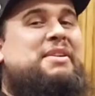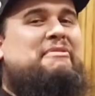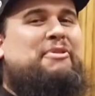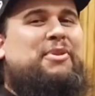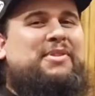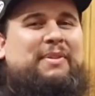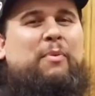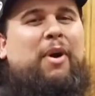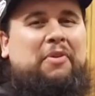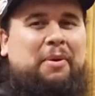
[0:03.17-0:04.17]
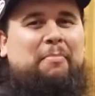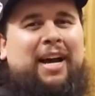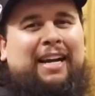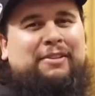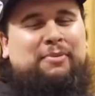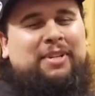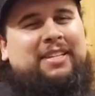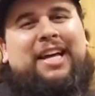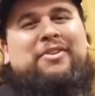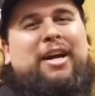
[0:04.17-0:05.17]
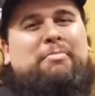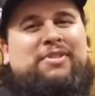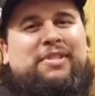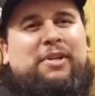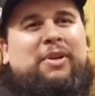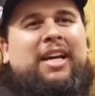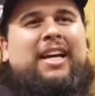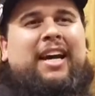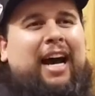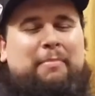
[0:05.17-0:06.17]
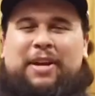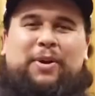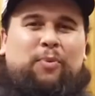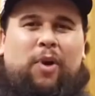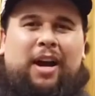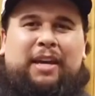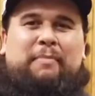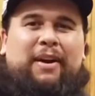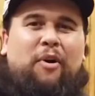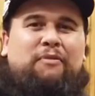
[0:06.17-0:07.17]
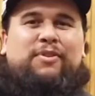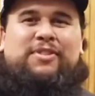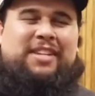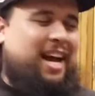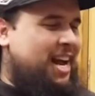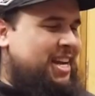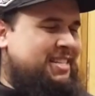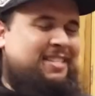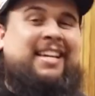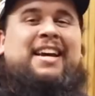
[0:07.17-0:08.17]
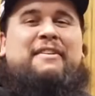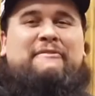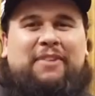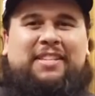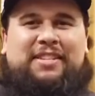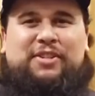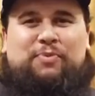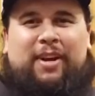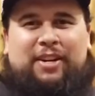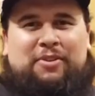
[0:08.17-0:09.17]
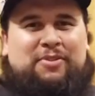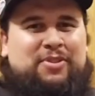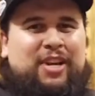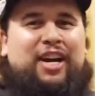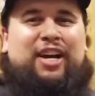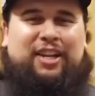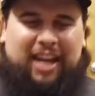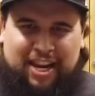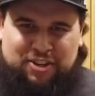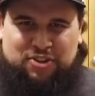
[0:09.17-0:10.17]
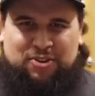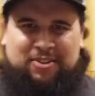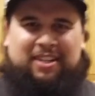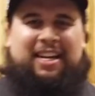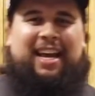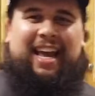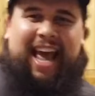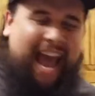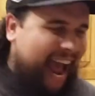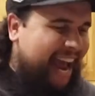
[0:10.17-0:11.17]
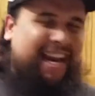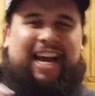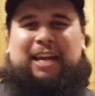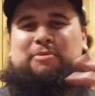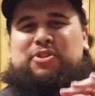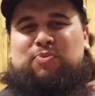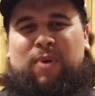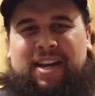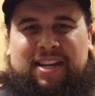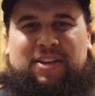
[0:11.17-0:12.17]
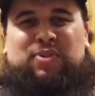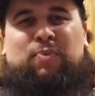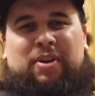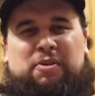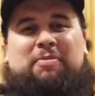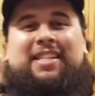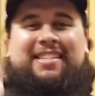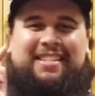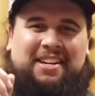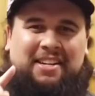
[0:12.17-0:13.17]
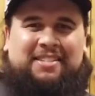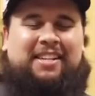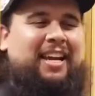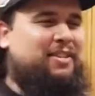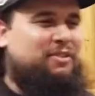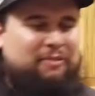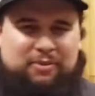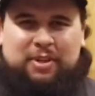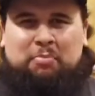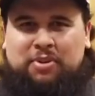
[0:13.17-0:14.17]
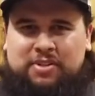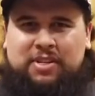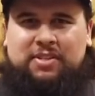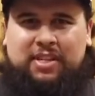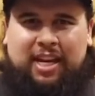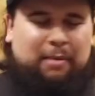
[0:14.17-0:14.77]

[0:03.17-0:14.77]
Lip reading: is up, foodies, and welcome back to another episode. I'm here rocking my oversized vintage Raiders shirt, hat. I am just ready because the Raiders play the Seahawks today. It's the first preseason